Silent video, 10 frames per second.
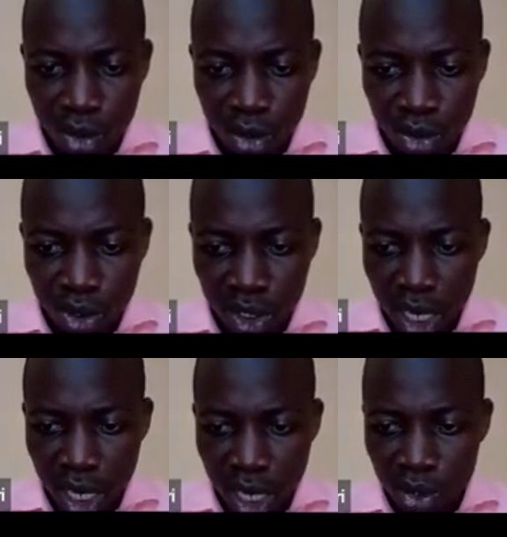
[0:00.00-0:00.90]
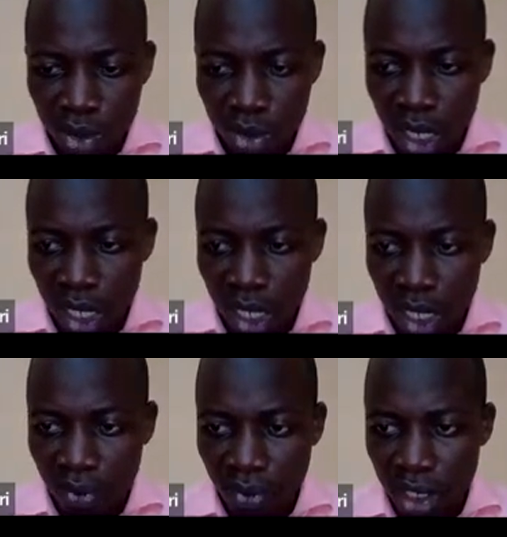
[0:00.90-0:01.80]
to see how to use the
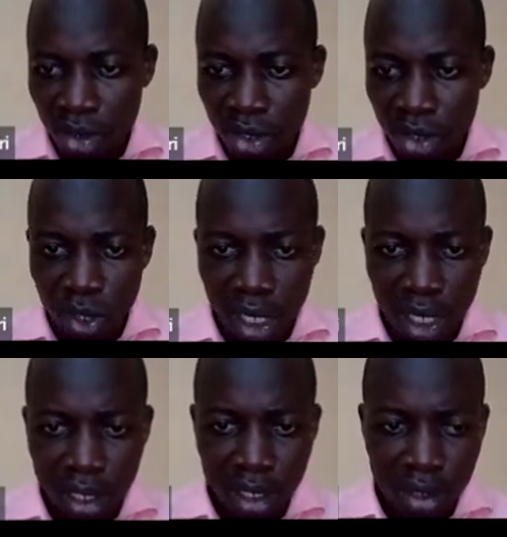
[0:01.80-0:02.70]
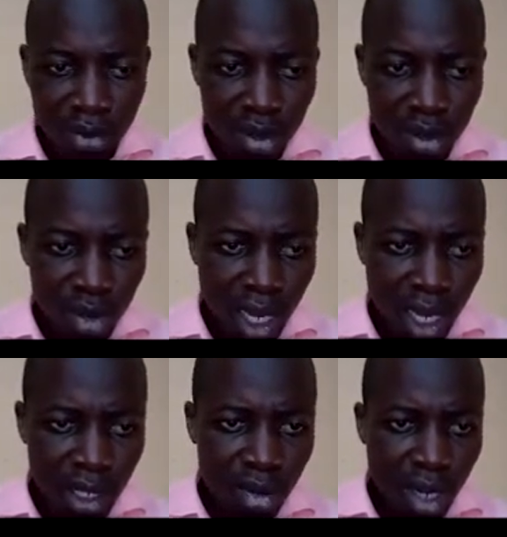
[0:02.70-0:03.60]
other functions we are
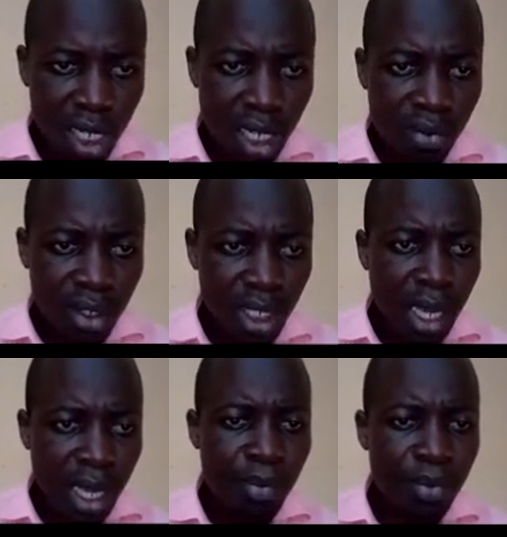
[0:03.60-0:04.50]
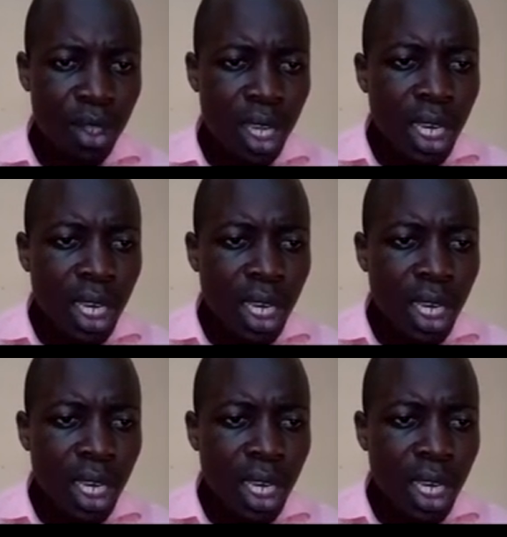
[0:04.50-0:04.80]
trying to run after time.